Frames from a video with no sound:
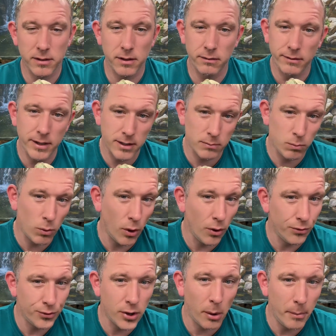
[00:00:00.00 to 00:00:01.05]
There is one
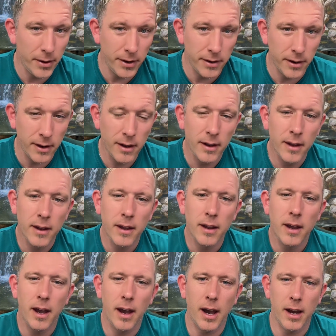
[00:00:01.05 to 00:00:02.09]
dominant
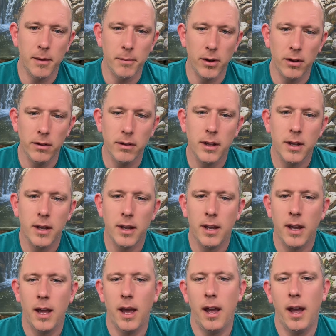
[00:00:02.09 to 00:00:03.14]
animal,
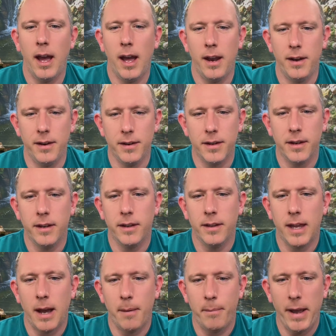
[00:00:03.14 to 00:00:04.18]
and
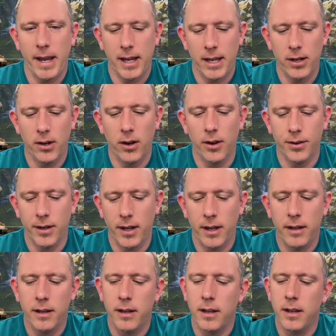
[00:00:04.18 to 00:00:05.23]
that pecking order
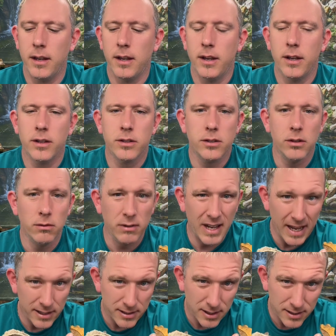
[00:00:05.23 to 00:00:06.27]
soon
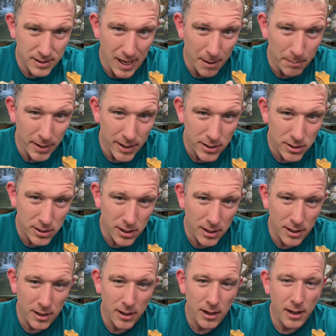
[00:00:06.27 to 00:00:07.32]
gets established,
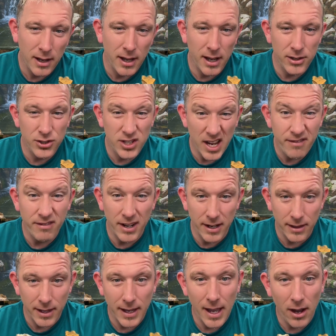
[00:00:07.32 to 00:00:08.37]
and generally
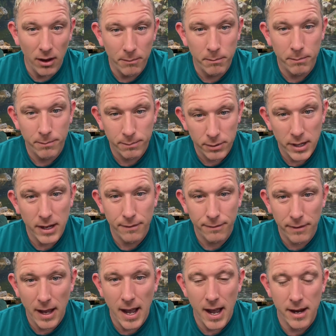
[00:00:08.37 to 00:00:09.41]
they get on pretty
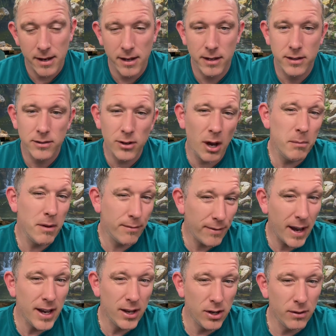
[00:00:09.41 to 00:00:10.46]
fine. It's normally
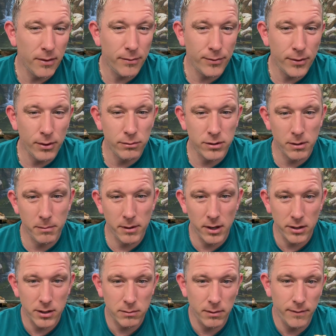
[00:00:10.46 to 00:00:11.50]
fighting over food, to be
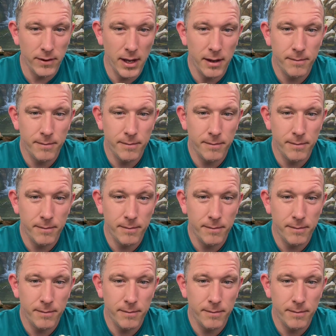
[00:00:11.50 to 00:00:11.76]
honest with you.